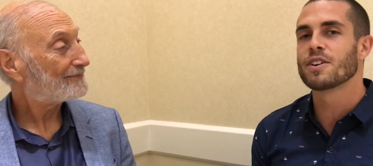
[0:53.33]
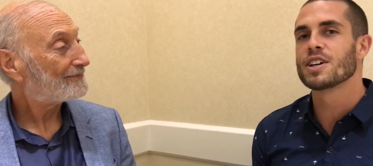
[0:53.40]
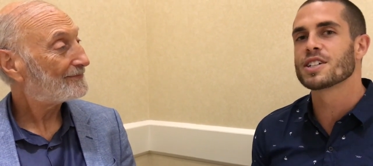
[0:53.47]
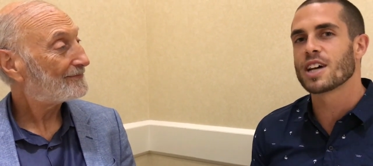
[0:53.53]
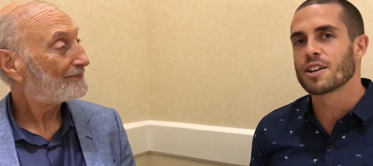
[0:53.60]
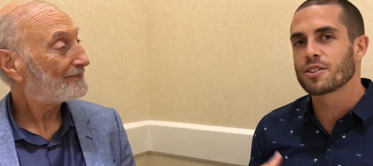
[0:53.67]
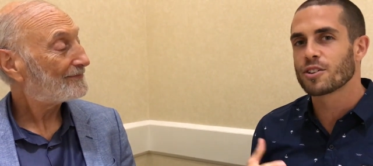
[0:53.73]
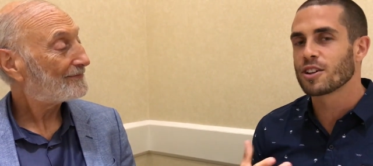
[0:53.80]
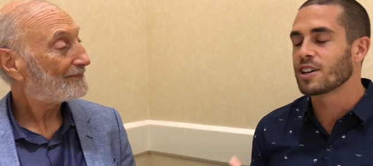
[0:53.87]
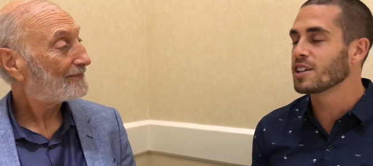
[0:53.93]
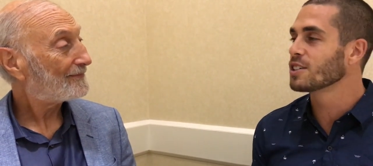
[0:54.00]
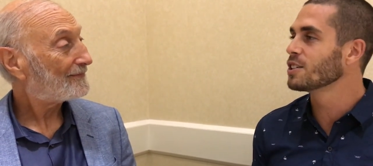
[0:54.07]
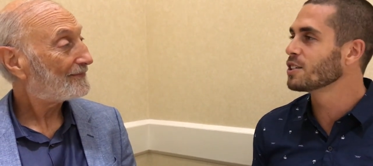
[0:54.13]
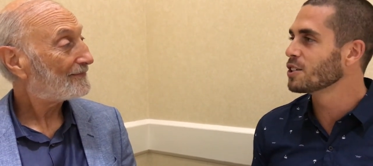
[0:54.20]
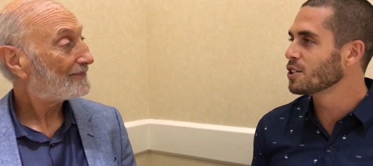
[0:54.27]
Speaker 1: first, I thought
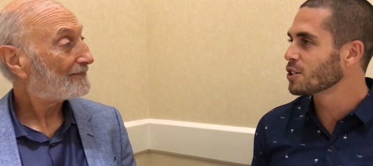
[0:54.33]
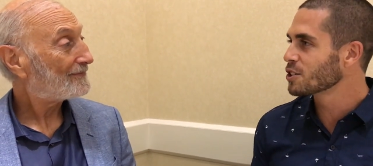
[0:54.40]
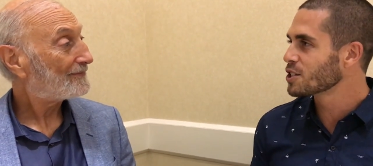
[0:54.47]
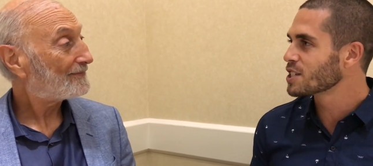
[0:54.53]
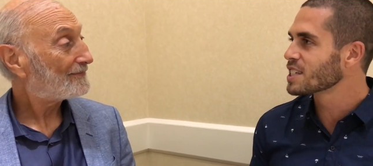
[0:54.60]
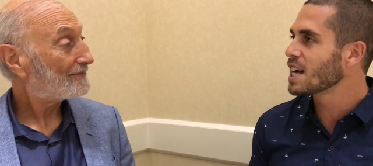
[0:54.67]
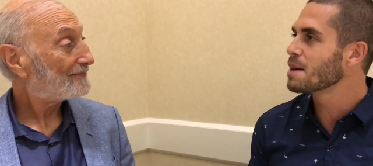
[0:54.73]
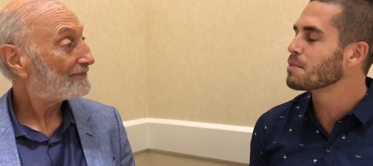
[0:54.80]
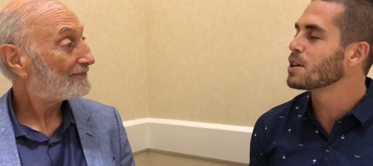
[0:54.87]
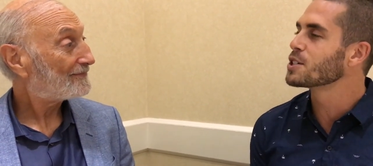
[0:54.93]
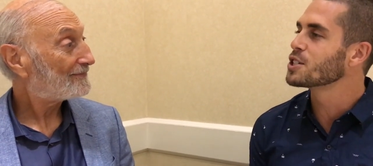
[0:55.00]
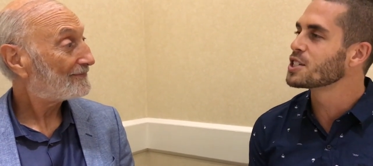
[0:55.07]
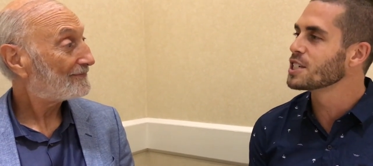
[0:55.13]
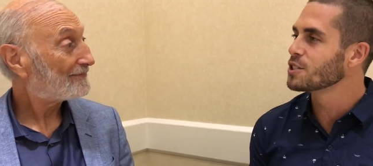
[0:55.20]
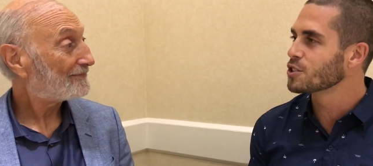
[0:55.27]
you could start by
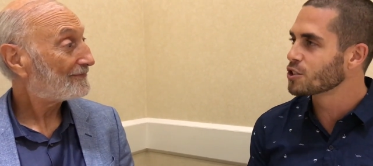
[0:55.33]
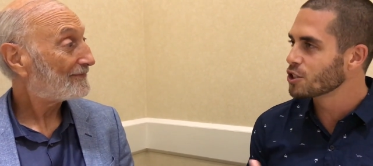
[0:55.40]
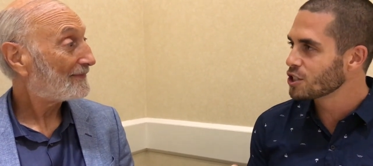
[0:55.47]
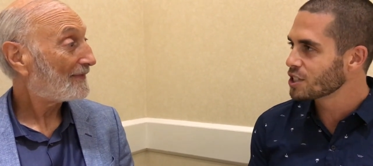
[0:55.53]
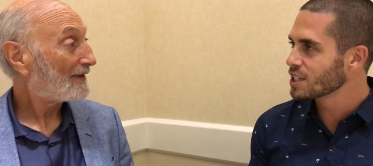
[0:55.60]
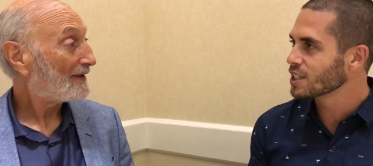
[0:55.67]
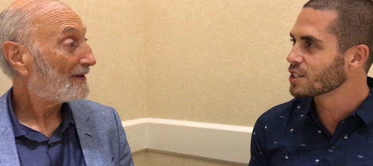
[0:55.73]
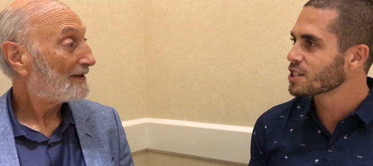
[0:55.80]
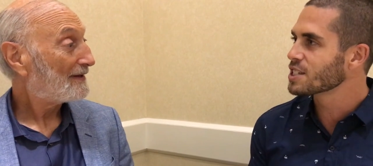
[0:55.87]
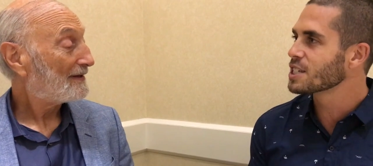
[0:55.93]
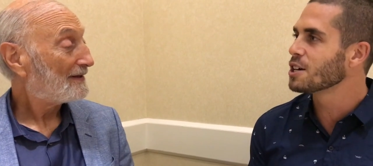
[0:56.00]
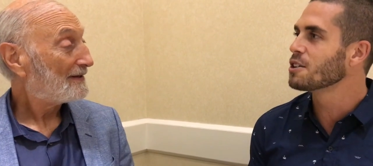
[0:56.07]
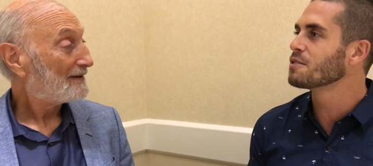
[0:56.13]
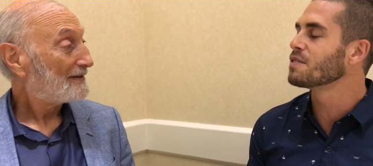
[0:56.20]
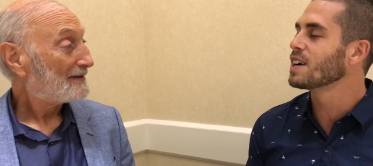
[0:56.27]
just introducing
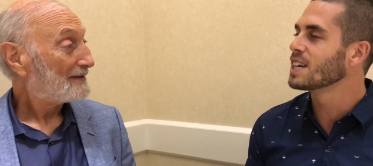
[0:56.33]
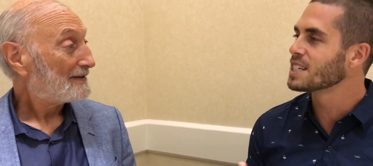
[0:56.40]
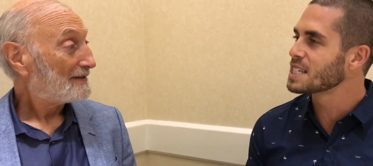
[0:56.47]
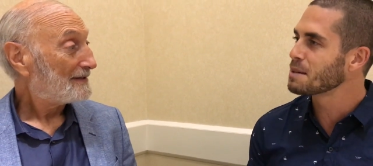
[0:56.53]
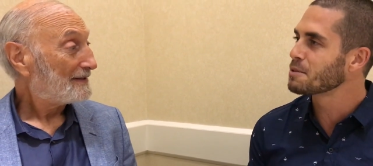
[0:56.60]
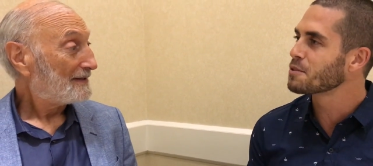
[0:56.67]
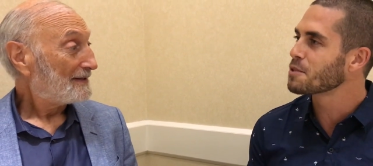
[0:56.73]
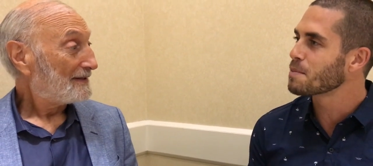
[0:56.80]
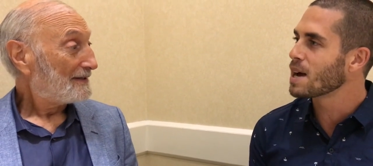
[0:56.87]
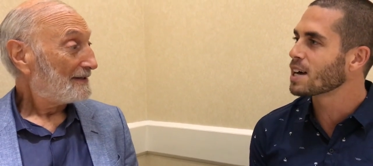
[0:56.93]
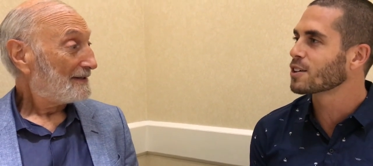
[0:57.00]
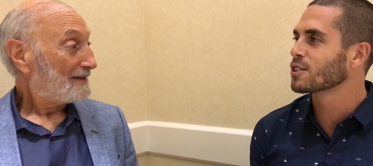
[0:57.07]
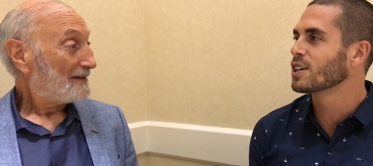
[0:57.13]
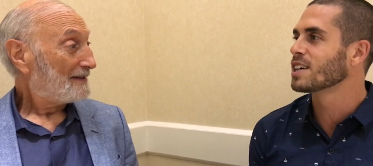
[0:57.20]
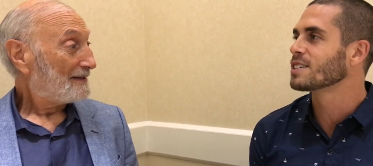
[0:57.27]
yourself and some of your
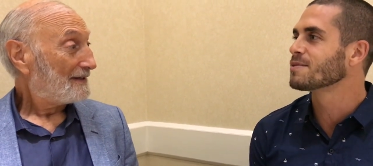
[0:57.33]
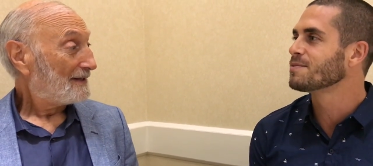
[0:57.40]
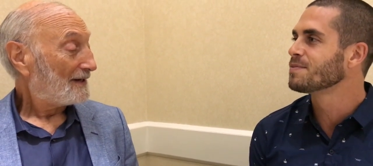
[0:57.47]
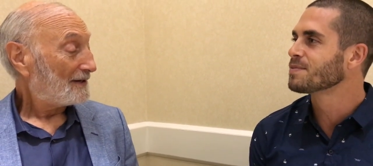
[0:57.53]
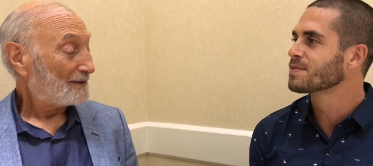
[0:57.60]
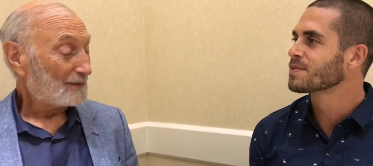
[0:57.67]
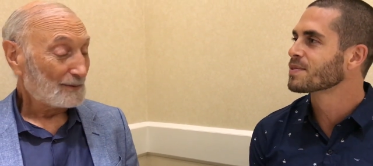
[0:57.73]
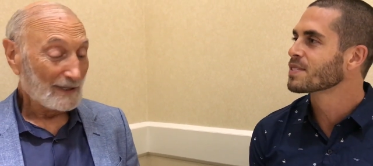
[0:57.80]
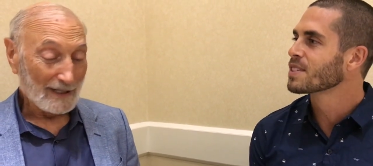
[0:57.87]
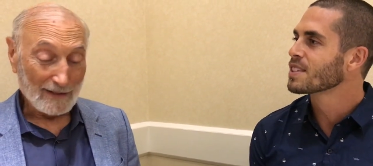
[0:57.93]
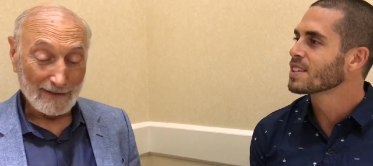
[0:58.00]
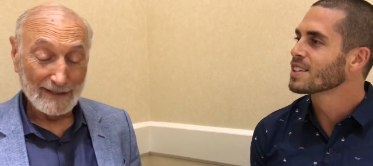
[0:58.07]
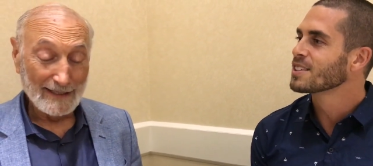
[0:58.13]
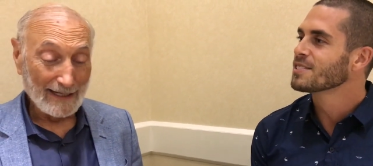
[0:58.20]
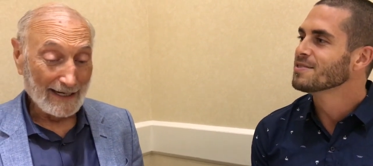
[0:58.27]
background.
Speaker 2: Oh,
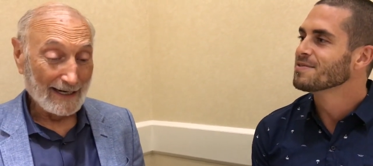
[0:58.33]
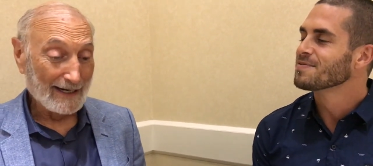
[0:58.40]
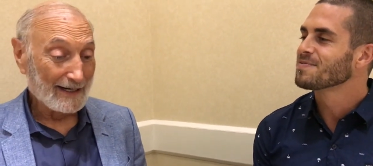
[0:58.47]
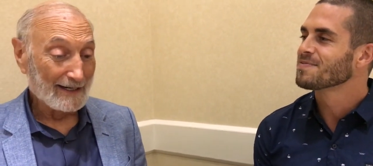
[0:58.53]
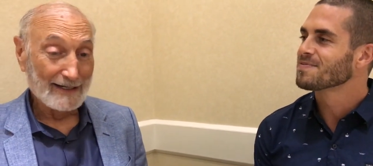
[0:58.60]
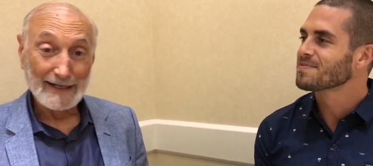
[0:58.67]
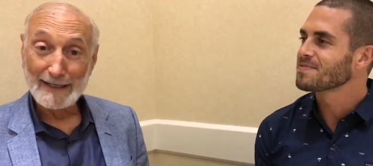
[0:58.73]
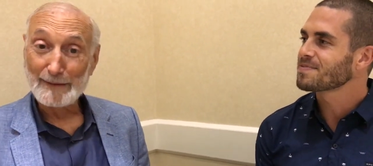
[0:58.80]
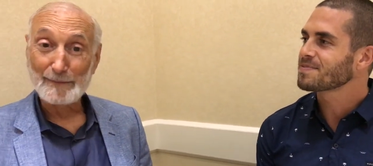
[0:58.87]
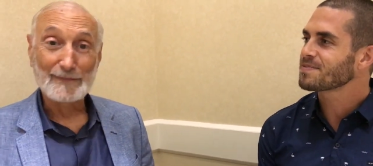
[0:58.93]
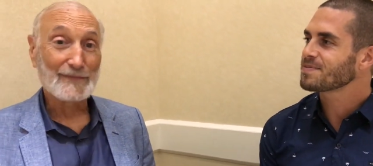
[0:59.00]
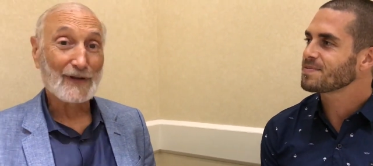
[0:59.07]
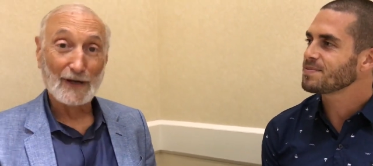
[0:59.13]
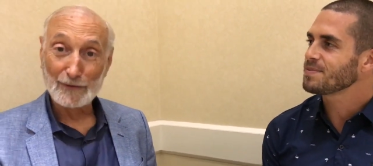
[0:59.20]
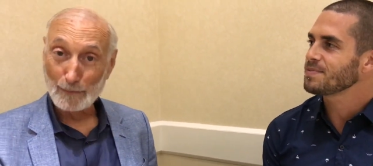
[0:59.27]
well,
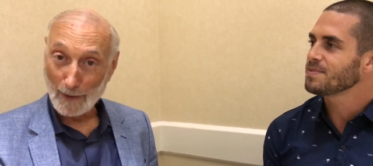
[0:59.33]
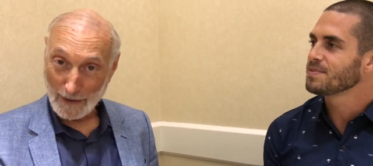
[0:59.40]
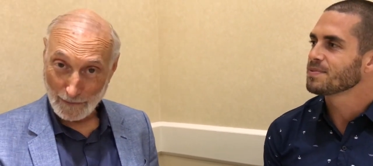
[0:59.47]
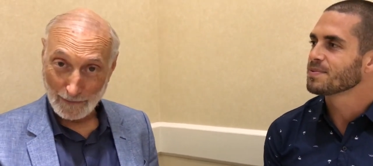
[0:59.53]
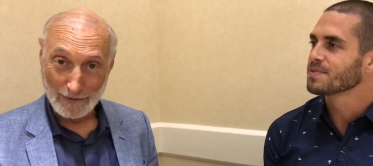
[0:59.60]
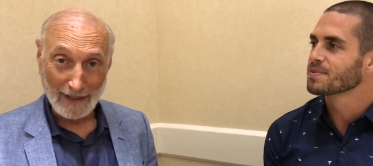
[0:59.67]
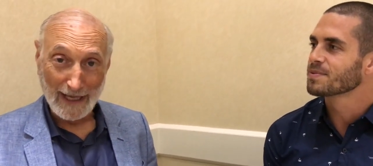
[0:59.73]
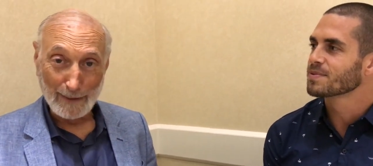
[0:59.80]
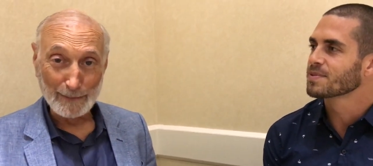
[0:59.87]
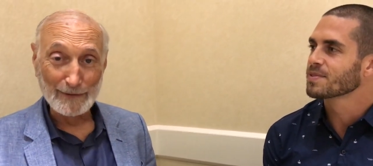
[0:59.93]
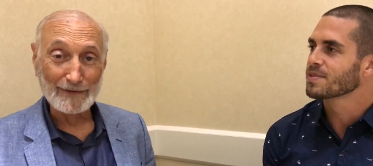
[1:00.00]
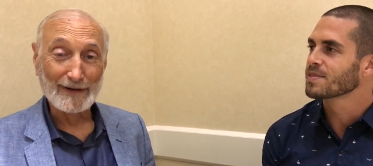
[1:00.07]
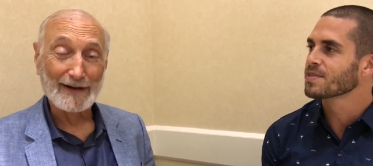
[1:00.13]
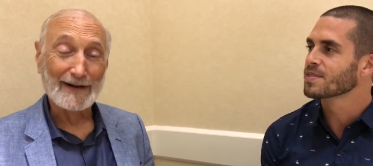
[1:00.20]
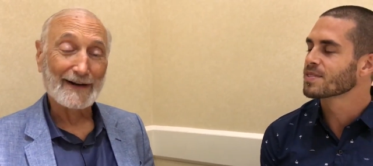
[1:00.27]
I'm Doctor Michael Klaper.